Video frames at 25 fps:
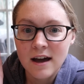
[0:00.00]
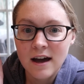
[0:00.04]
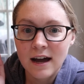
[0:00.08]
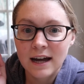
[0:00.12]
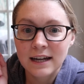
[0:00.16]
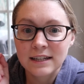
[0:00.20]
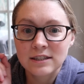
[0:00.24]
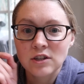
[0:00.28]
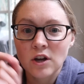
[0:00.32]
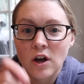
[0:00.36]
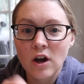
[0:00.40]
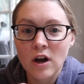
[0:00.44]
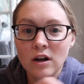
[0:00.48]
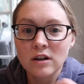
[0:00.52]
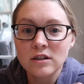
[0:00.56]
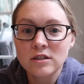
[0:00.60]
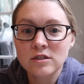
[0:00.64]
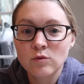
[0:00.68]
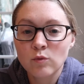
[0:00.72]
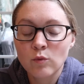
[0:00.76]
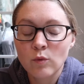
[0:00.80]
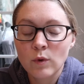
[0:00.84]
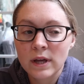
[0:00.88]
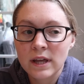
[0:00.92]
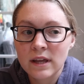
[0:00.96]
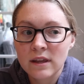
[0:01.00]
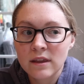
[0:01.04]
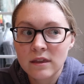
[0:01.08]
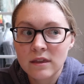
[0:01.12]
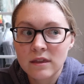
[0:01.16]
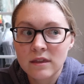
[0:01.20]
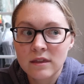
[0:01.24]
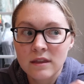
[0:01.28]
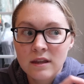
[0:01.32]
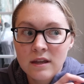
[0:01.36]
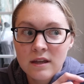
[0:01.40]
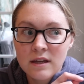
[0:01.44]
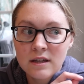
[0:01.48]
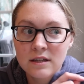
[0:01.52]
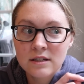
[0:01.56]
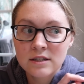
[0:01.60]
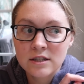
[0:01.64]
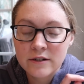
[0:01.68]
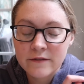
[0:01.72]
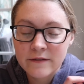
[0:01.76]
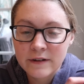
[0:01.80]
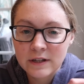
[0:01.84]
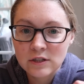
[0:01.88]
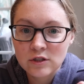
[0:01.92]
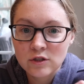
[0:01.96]
I talked with the
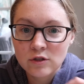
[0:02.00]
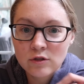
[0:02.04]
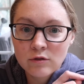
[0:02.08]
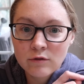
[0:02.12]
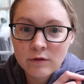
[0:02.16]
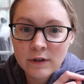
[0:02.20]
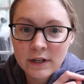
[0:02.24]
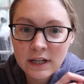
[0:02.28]
interventional